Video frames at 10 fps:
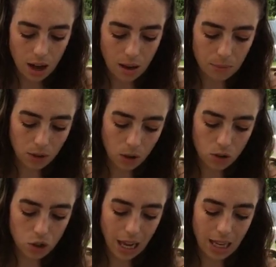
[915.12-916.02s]
the
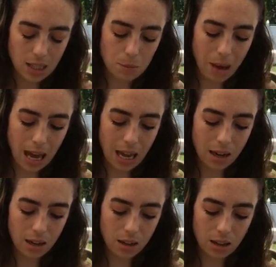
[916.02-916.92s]
large Kate Spade
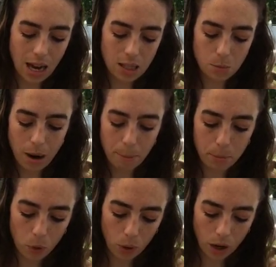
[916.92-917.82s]
glass prep
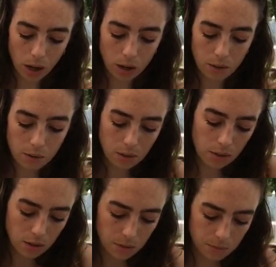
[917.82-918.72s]
board.
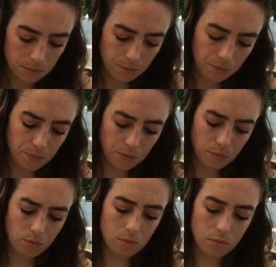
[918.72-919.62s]

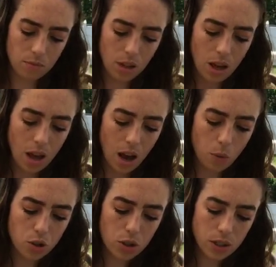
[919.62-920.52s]
And we're
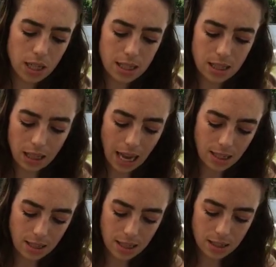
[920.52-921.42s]
just going to slice
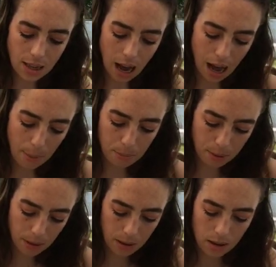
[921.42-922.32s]
this up,
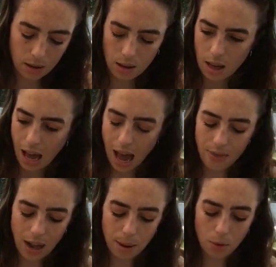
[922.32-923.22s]
and
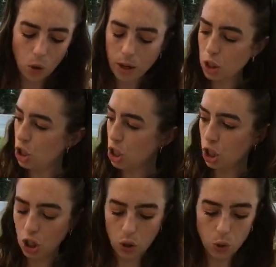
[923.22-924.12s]
then I'm going to
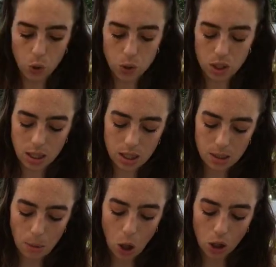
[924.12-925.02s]
use the
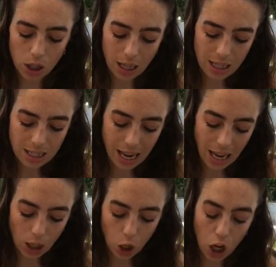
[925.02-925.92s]
smaller
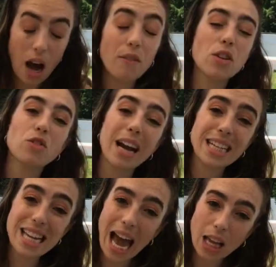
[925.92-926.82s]
container of the
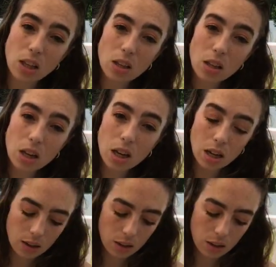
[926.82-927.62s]
rectangular